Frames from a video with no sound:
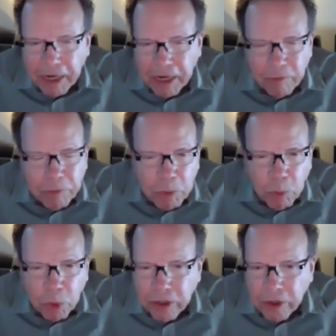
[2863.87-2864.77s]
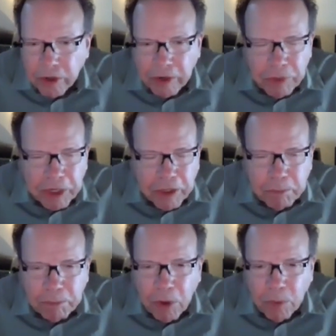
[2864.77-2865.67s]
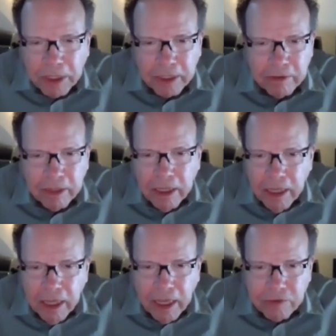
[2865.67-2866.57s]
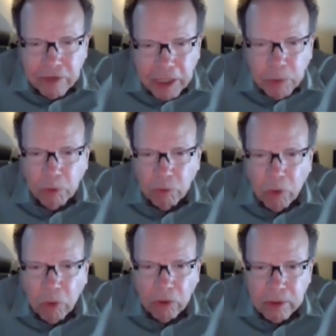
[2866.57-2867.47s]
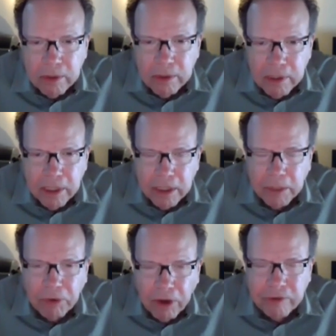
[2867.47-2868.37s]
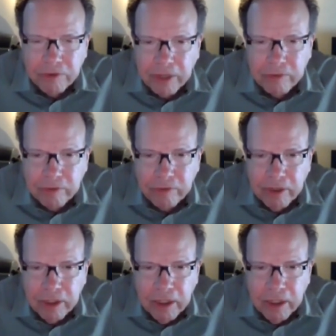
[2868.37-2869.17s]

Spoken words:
every worker, every component has an equal role in the process.